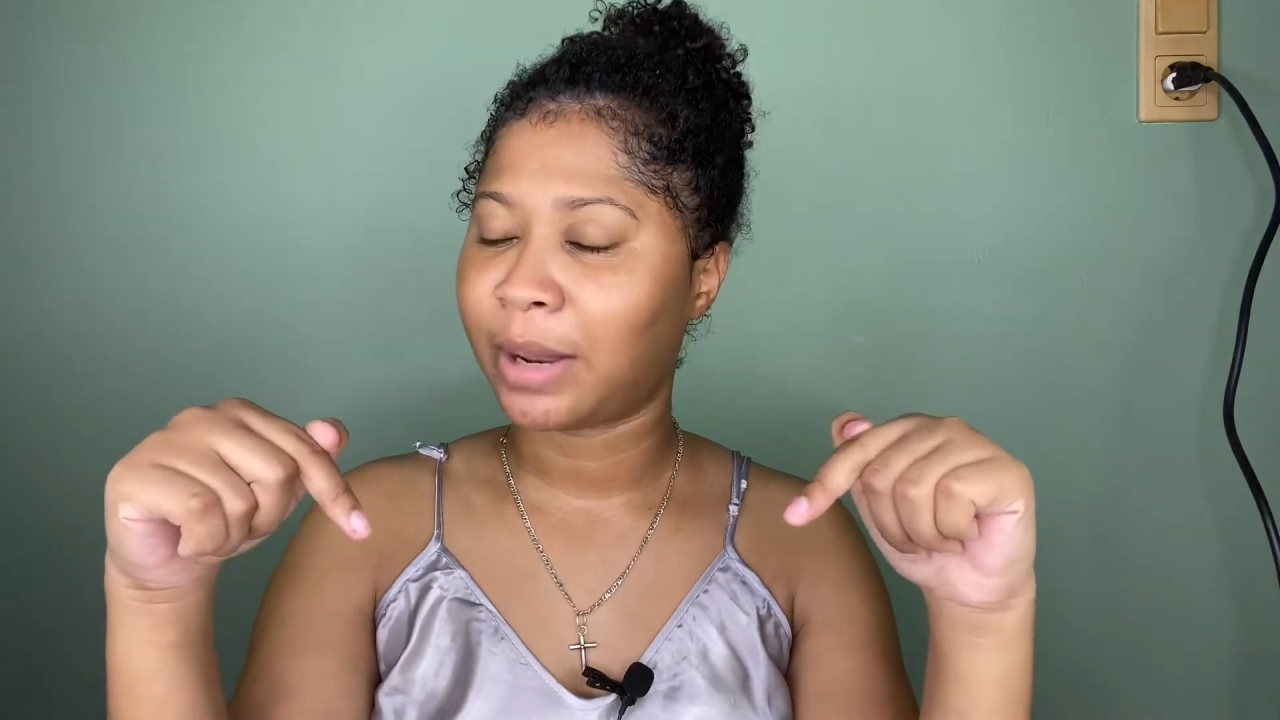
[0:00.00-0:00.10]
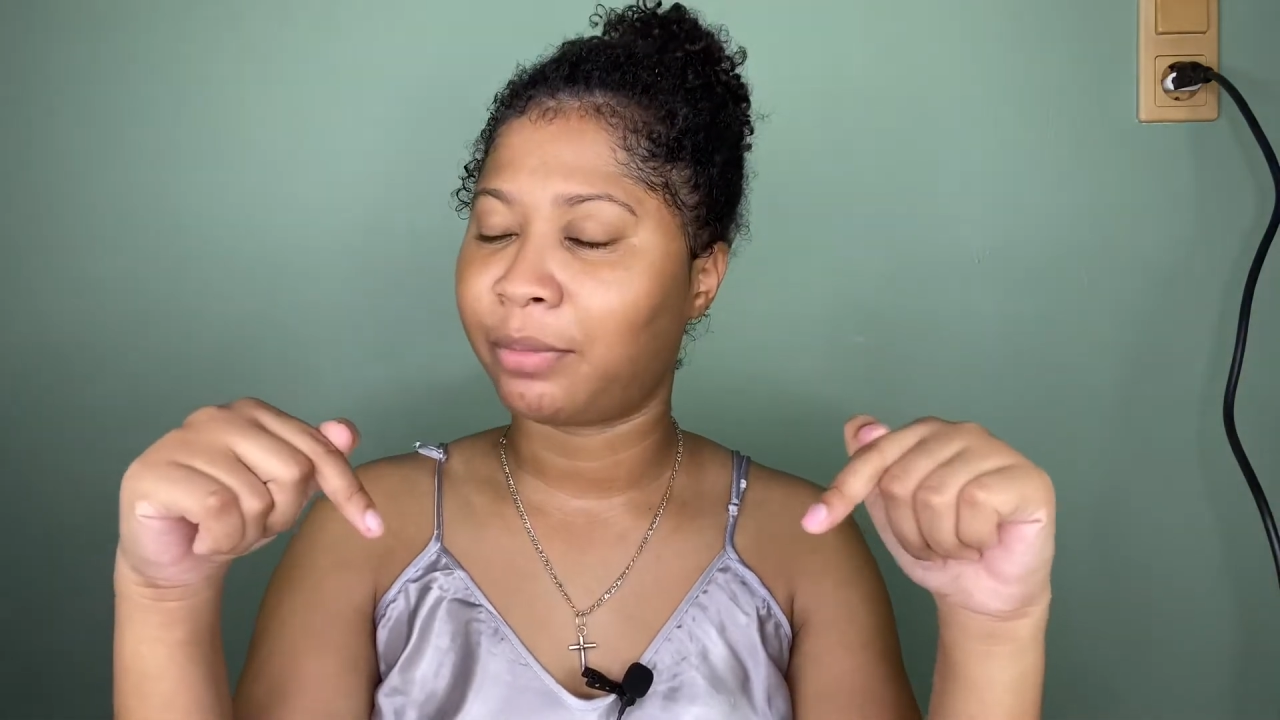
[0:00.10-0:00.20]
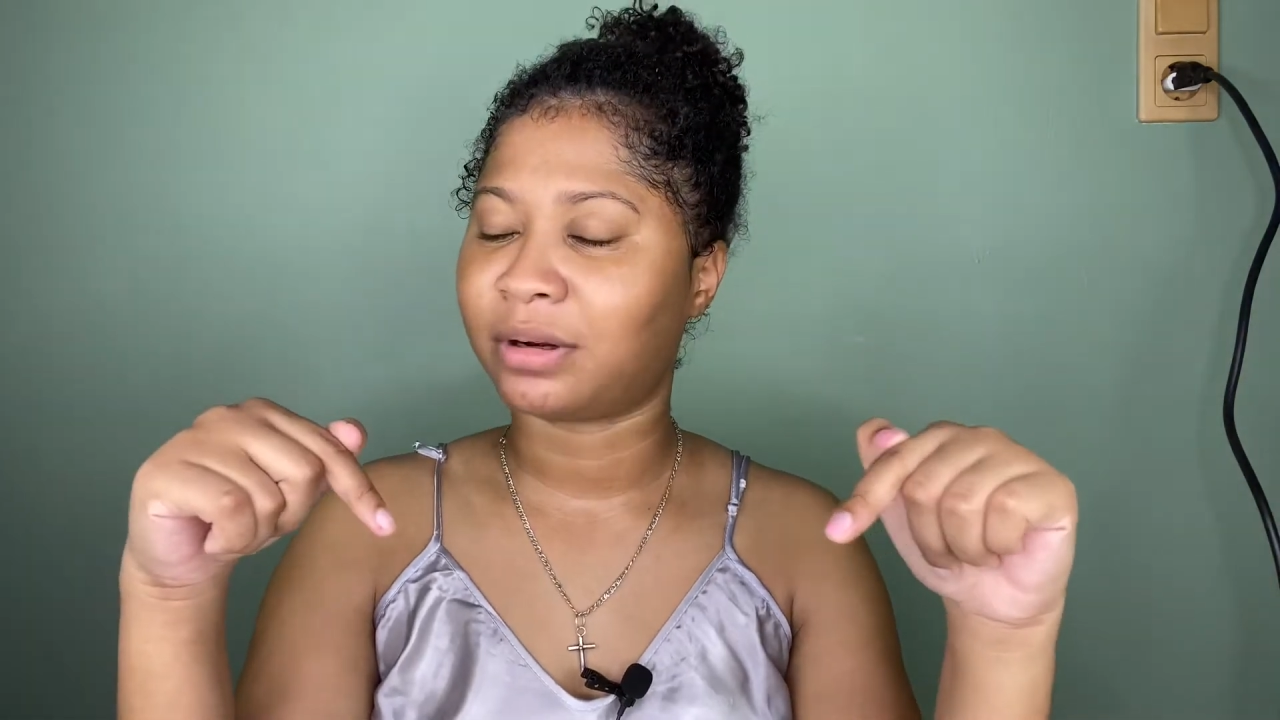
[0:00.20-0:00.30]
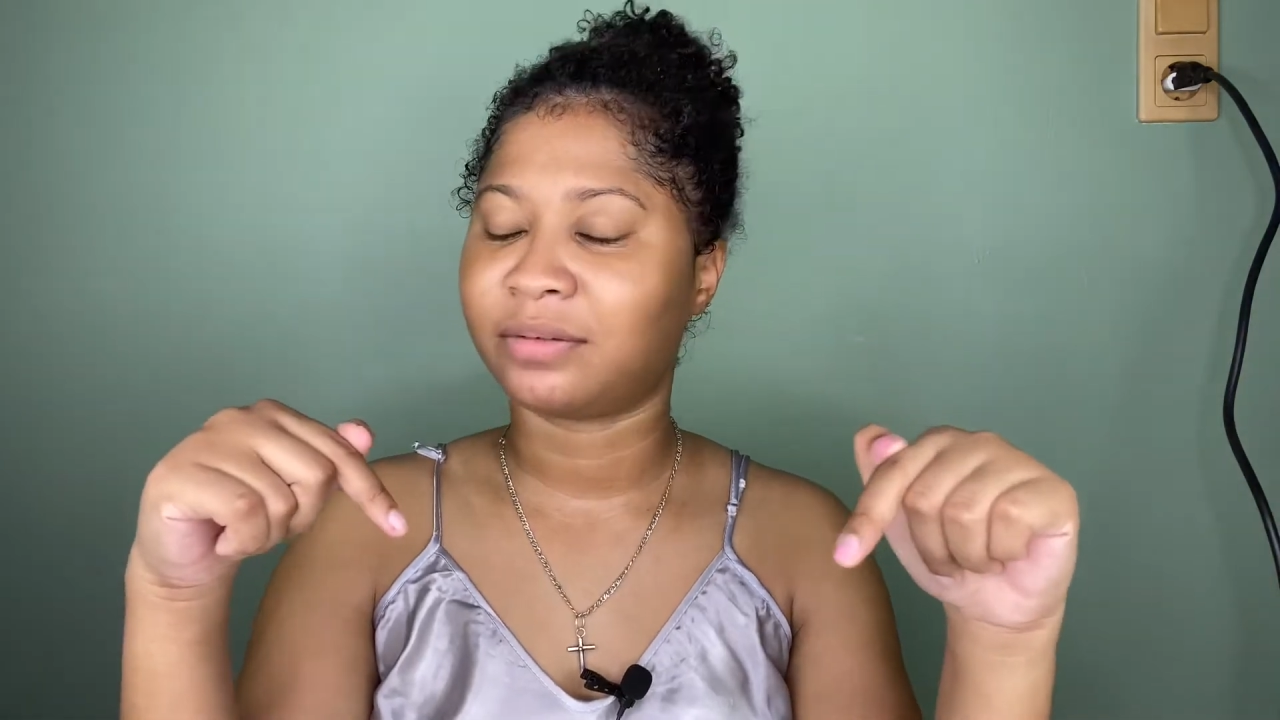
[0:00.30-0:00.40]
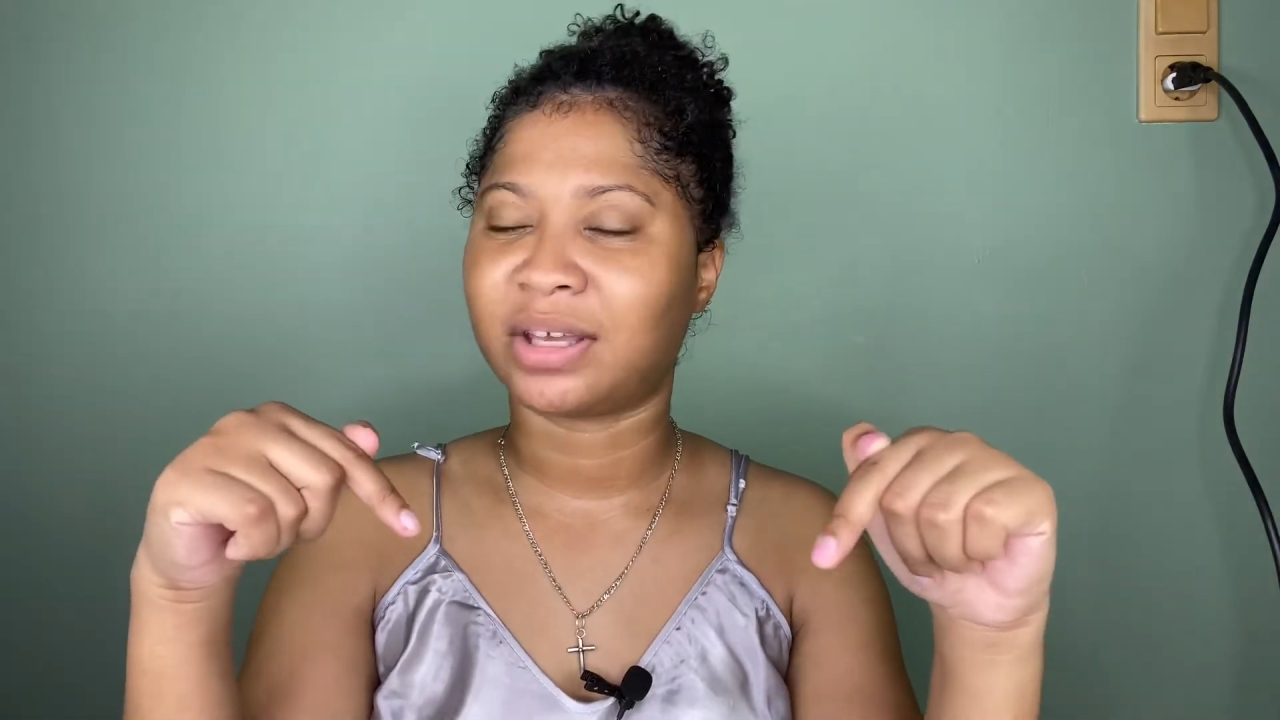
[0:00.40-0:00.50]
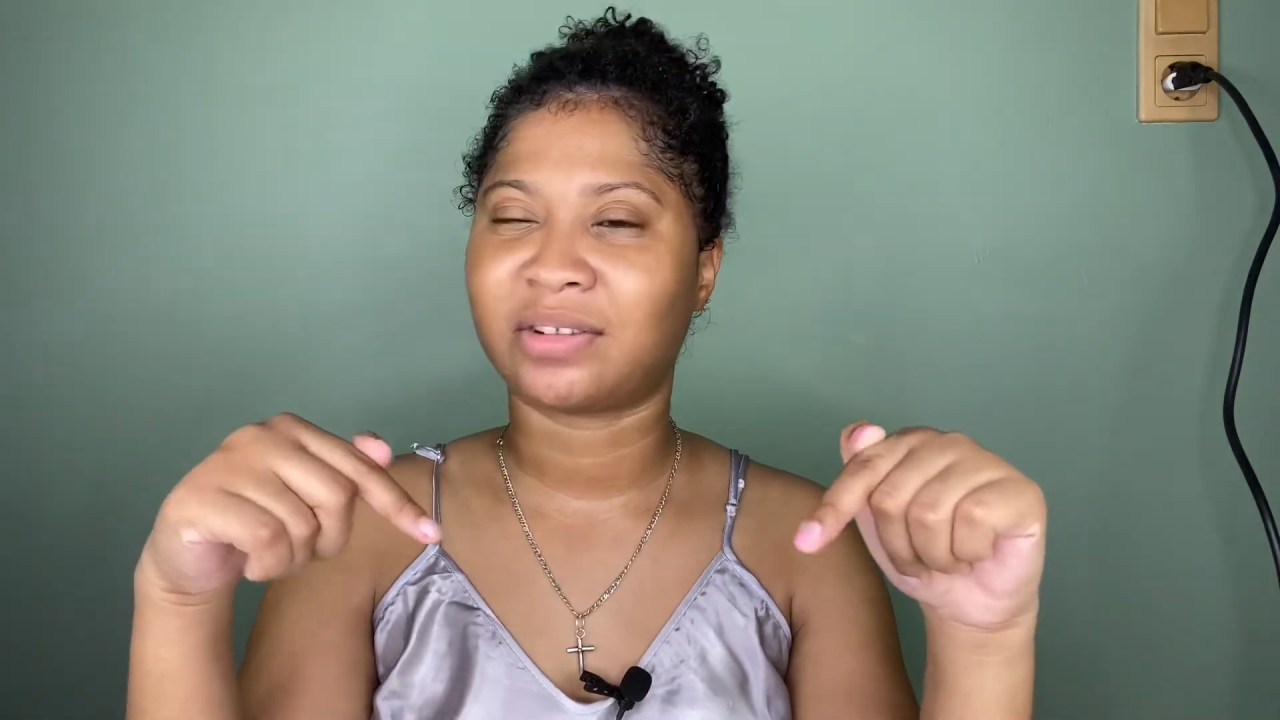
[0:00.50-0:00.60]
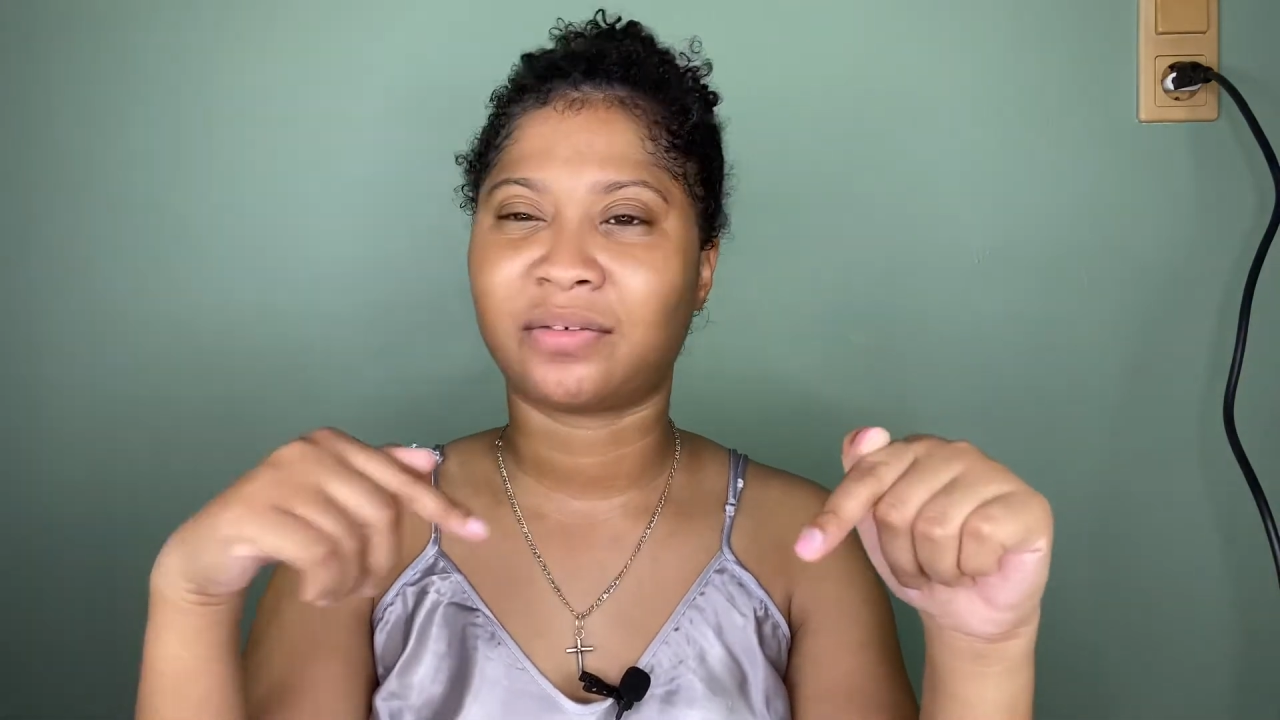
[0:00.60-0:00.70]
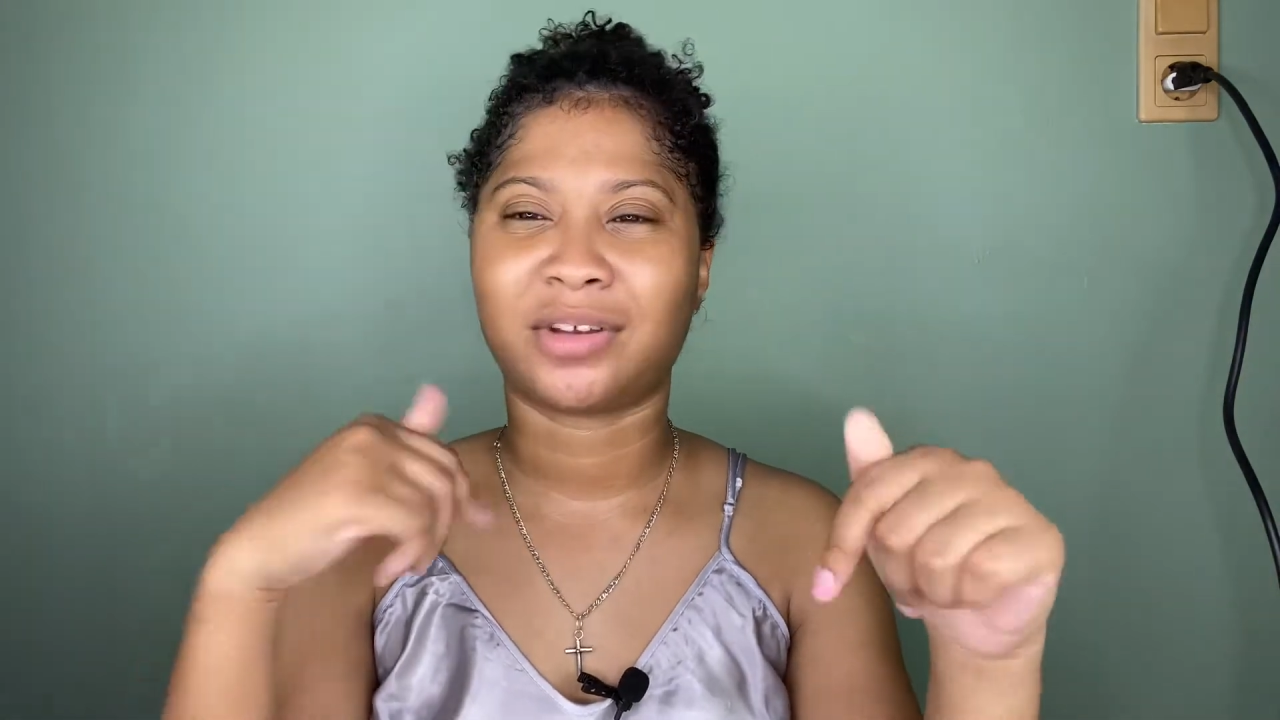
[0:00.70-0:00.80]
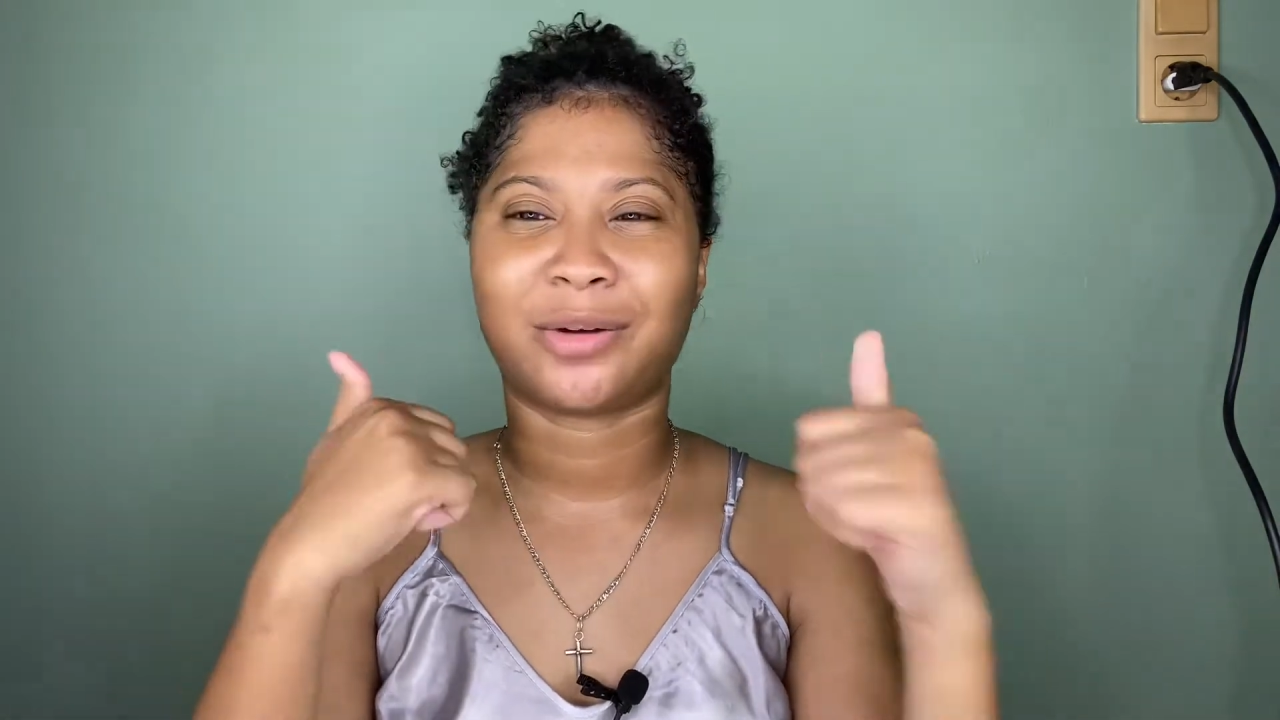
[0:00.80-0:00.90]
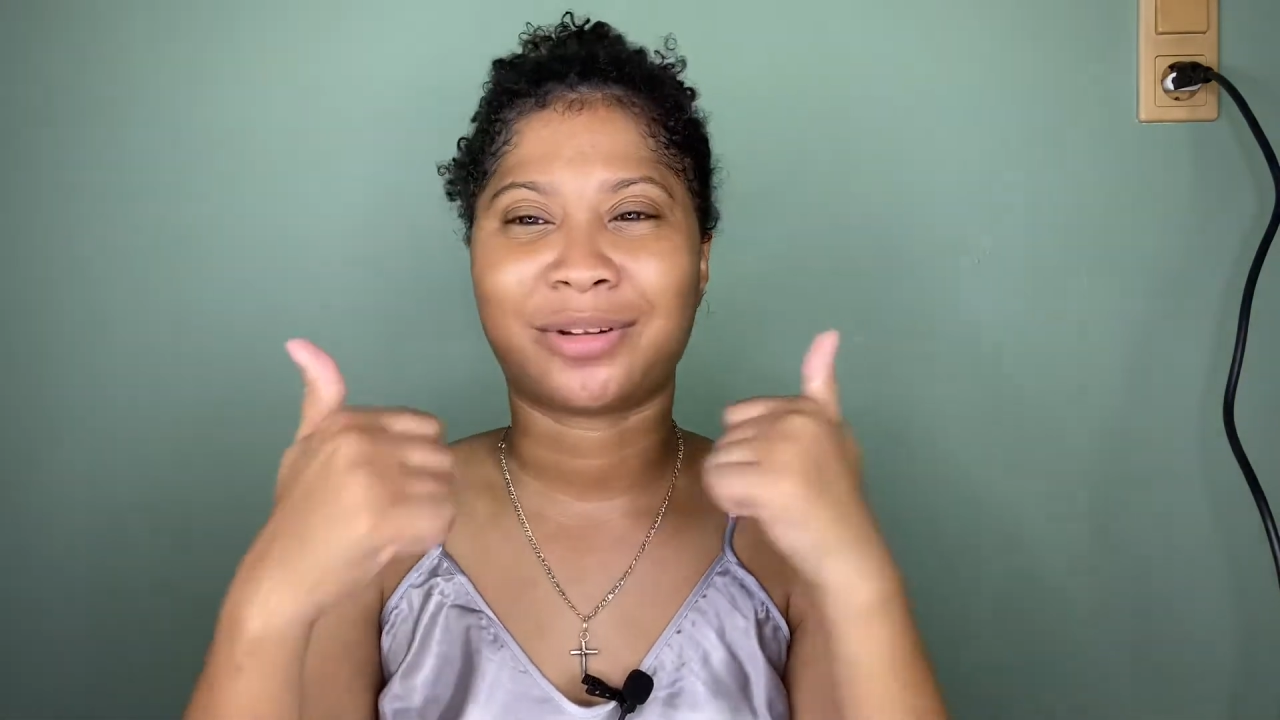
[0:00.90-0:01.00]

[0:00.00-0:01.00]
button and give the video